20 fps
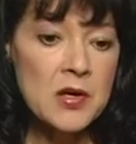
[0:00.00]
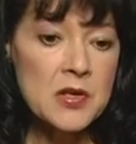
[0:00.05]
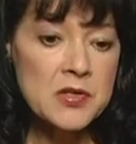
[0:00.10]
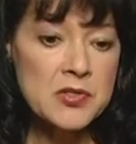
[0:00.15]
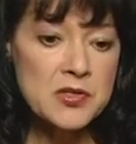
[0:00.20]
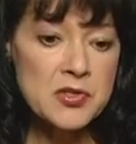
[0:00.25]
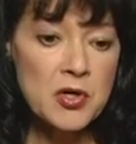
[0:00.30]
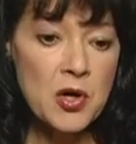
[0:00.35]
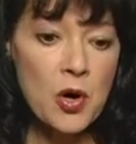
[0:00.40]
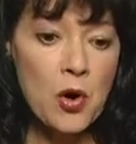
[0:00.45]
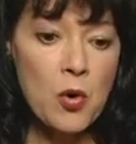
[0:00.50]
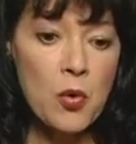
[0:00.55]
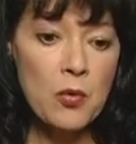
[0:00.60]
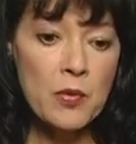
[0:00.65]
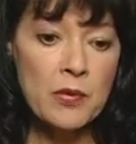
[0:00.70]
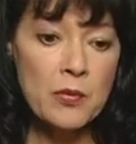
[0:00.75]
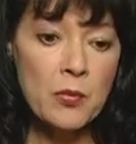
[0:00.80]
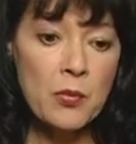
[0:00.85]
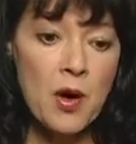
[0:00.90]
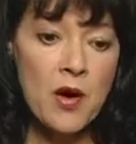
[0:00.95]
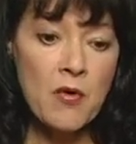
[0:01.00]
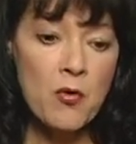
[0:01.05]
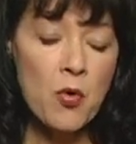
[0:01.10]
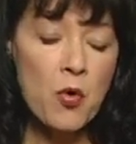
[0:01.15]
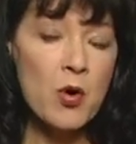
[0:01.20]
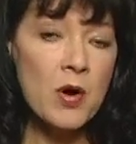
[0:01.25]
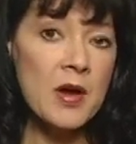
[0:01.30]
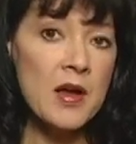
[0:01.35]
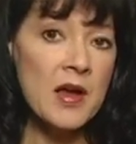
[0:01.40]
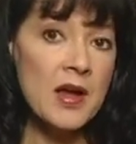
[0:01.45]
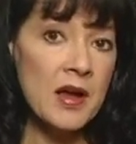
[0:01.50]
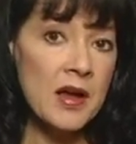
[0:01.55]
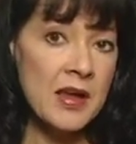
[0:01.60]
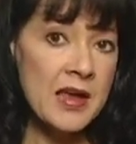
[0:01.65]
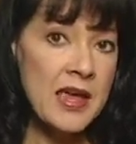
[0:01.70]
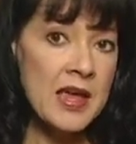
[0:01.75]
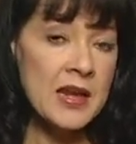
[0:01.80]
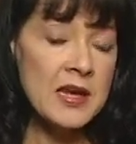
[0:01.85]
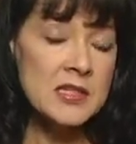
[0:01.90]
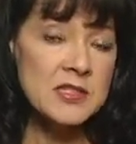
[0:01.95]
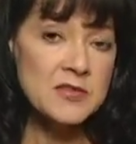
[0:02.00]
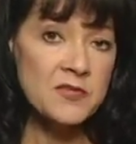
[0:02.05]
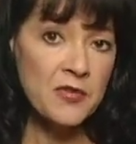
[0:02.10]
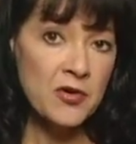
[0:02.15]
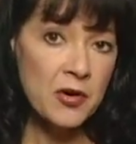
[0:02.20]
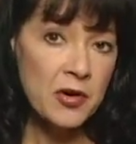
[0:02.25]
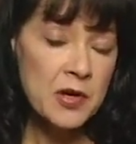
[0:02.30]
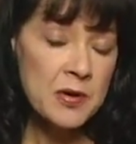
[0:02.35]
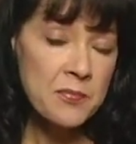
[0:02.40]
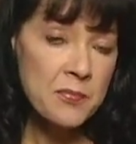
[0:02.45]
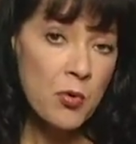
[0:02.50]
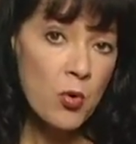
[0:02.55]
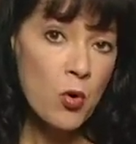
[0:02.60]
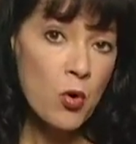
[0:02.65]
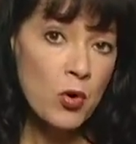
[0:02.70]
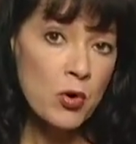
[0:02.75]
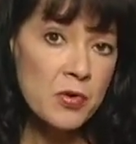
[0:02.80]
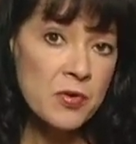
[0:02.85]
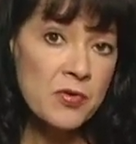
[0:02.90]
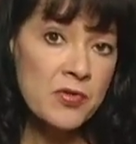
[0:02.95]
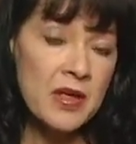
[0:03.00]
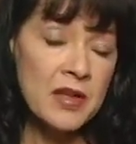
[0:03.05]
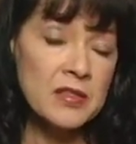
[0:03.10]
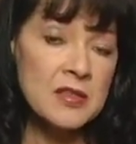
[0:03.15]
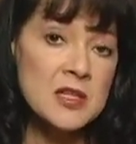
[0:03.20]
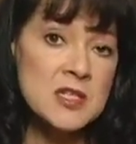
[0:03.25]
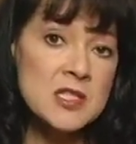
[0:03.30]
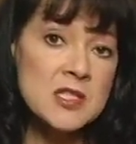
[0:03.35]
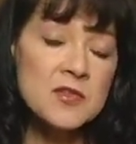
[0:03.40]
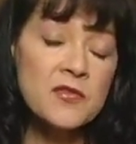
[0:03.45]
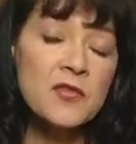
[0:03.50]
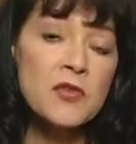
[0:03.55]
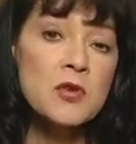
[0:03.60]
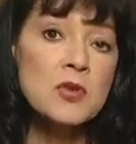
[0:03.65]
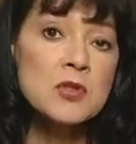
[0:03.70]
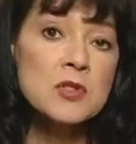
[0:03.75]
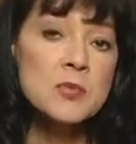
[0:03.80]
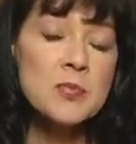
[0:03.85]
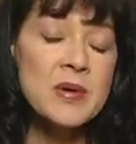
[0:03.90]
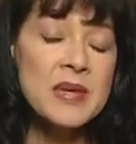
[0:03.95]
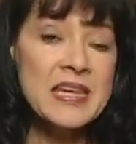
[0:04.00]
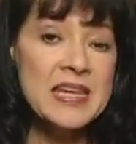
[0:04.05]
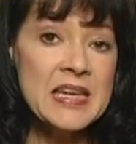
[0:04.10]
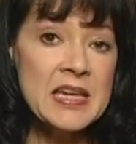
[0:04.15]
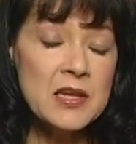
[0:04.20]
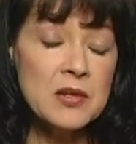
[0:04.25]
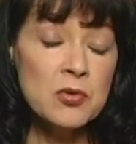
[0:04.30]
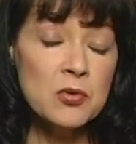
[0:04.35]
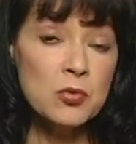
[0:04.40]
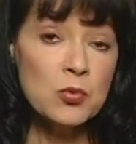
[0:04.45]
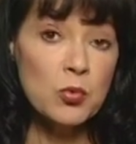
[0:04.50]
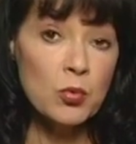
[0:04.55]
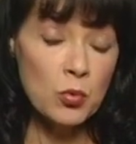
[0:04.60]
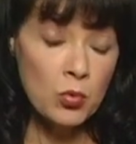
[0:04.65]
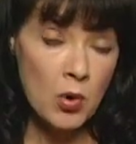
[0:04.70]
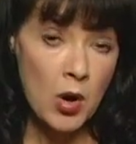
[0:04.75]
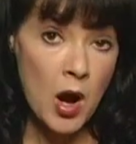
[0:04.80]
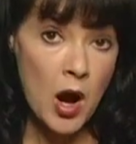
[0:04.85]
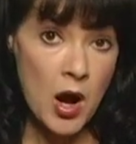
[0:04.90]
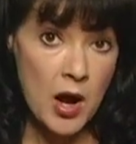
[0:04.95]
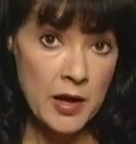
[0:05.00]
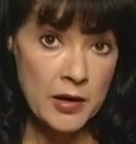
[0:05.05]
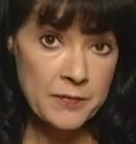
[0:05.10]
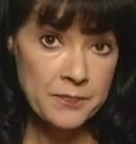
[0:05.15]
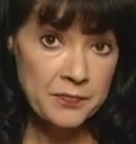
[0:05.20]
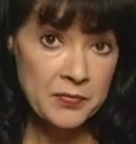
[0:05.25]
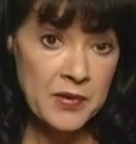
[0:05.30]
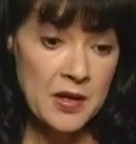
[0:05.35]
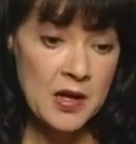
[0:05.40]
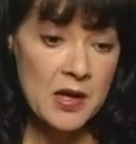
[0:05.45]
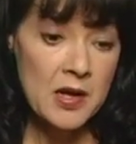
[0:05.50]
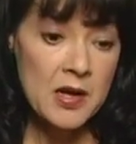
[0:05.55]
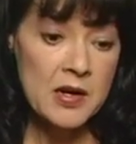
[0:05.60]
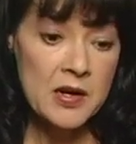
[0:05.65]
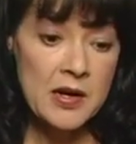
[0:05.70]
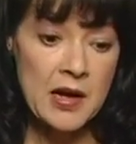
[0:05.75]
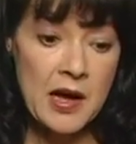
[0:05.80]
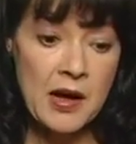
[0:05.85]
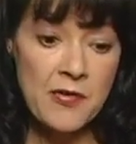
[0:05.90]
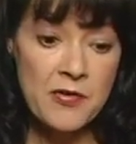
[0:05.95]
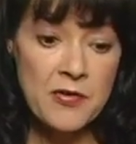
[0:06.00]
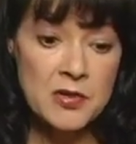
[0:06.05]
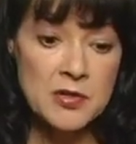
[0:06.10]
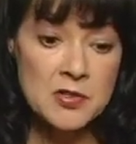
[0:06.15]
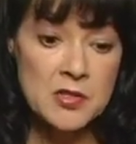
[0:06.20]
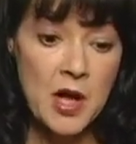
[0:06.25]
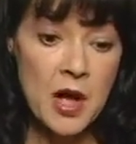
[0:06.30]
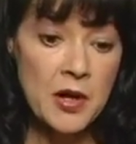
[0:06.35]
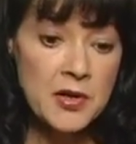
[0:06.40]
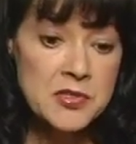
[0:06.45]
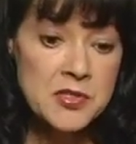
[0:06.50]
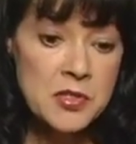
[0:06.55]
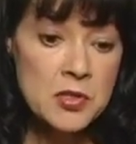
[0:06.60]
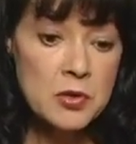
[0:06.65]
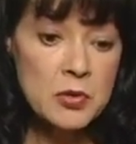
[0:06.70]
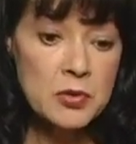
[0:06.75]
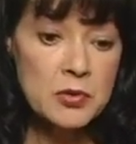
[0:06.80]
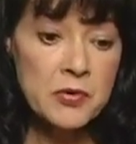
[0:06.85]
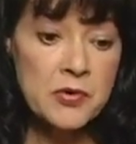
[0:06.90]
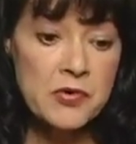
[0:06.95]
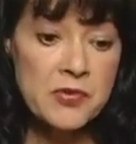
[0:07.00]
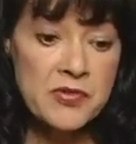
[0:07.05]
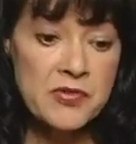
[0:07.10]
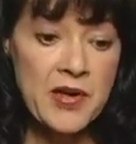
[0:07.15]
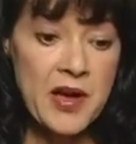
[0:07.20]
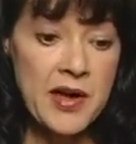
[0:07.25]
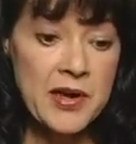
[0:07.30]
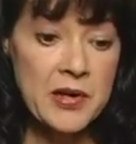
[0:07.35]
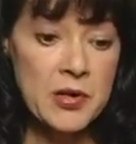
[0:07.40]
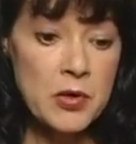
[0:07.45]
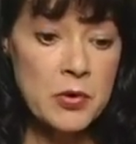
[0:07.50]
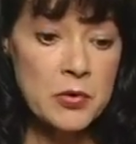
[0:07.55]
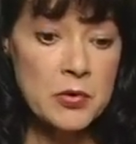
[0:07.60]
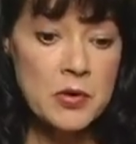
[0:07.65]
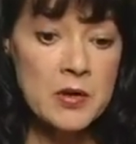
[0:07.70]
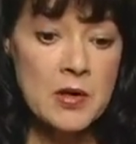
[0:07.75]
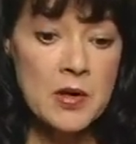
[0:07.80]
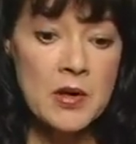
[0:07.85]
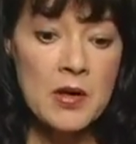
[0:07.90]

So again, it's very important that these foods be eaten raw. Now there's also glutathione